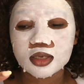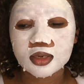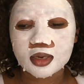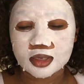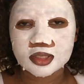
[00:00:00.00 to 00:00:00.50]

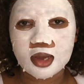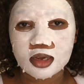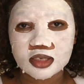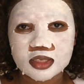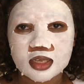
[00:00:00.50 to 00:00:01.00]
does
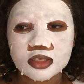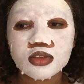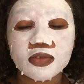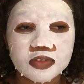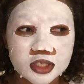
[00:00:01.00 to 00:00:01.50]
count as that. So
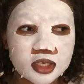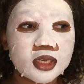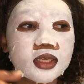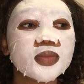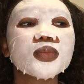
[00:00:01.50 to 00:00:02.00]

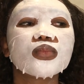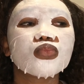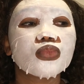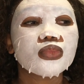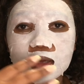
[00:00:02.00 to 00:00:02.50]
physically
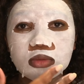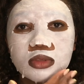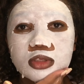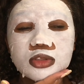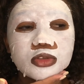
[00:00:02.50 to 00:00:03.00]
I
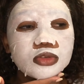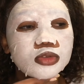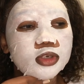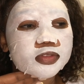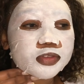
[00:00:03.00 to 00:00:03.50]
will do
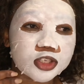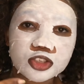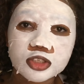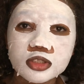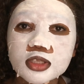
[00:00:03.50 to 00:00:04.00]
a
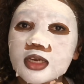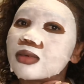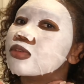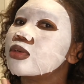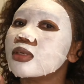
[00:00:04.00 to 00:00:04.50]
facial like
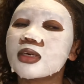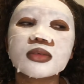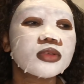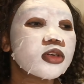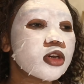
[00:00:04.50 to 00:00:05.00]
I'm doing now.
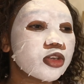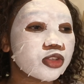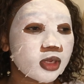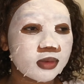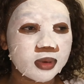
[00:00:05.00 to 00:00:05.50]

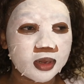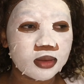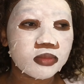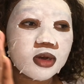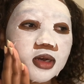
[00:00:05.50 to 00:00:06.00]
So I'll apply a
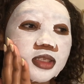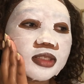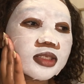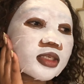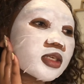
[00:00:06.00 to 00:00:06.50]
mask,